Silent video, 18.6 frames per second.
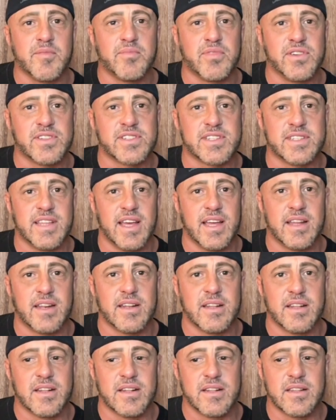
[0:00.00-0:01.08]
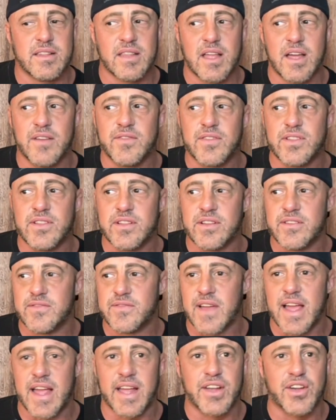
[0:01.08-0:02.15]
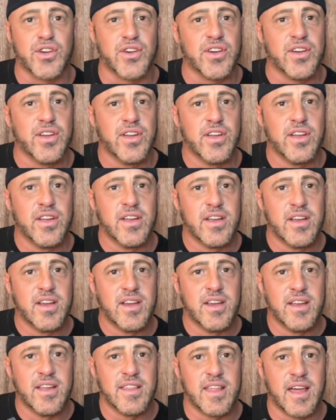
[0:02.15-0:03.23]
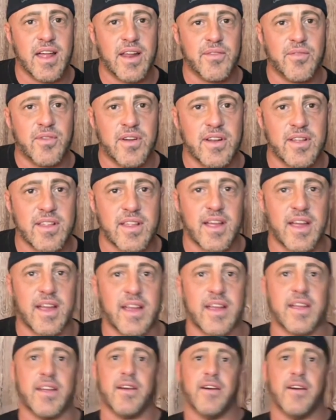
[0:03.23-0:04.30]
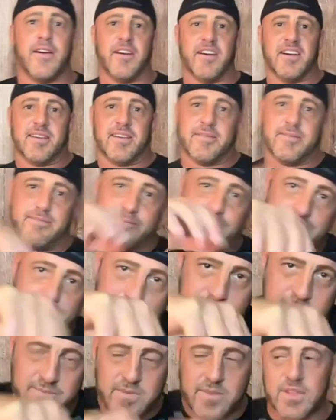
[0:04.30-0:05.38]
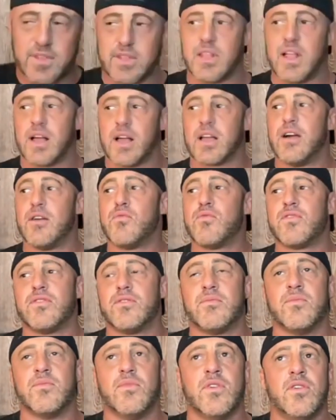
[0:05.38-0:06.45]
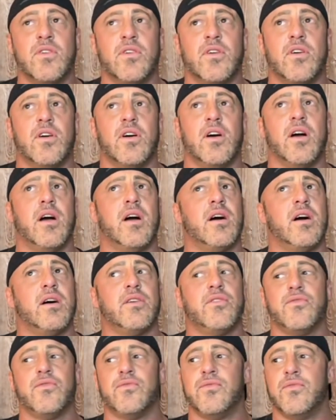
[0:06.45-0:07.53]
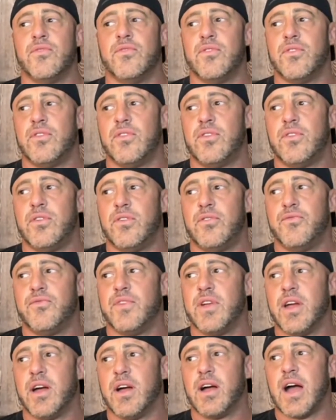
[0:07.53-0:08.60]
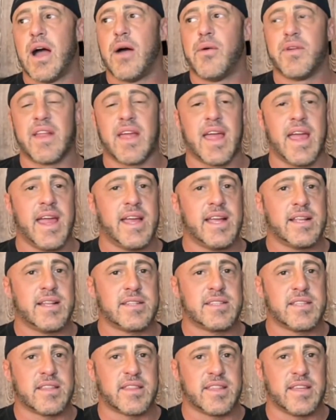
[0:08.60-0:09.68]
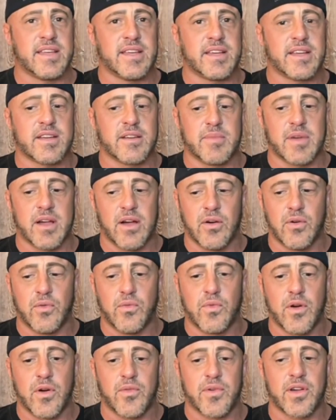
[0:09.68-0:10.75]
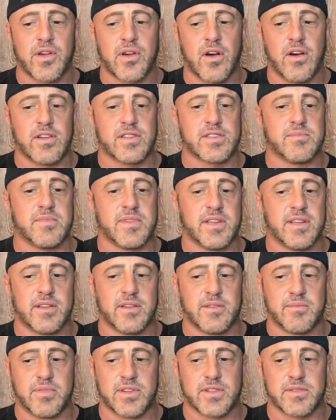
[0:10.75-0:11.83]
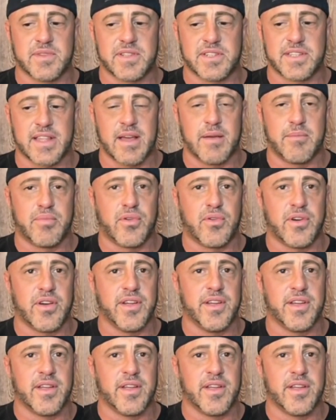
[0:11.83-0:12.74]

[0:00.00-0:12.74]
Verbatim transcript: pushed to that level of anger that I'd want to, like, you know, um, lock up with them. Oh, yeah. I would hate to think about what would cause me to push me to that point.